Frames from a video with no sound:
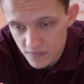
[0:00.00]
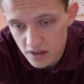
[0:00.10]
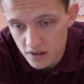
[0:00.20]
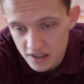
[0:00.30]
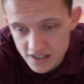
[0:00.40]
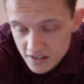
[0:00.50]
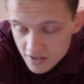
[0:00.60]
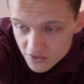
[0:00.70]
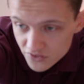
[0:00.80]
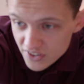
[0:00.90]
Oh, I
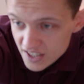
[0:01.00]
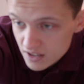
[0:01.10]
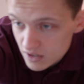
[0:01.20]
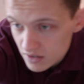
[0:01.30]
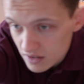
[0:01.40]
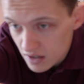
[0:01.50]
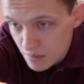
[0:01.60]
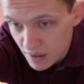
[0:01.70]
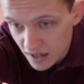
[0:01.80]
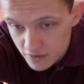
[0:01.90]
didn't think
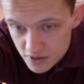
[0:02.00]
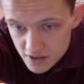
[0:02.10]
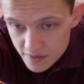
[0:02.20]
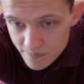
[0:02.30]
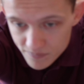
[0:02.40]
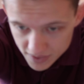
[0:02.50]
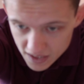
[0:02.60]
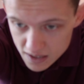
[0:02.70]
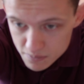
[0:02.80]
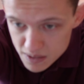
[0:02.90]
about
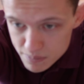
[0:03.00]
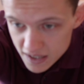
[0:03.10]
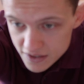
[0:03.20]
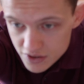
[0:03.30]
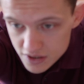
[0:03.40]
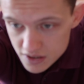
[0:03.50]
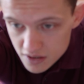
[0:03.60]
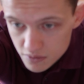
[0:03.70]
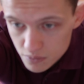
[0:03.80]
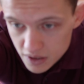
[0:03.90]
how many pages
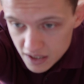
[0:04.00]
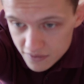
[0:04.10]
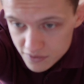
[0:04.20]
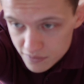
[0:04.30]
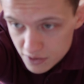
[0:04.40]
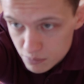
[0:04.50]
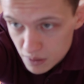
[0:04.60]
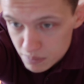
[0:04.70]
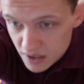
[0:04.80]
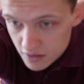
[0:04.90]
we're going to have to fit on
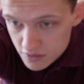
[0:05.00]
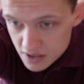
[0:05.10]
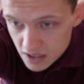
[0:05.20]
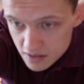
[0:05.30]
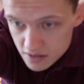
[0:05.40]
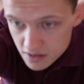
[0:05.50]
my piano stand.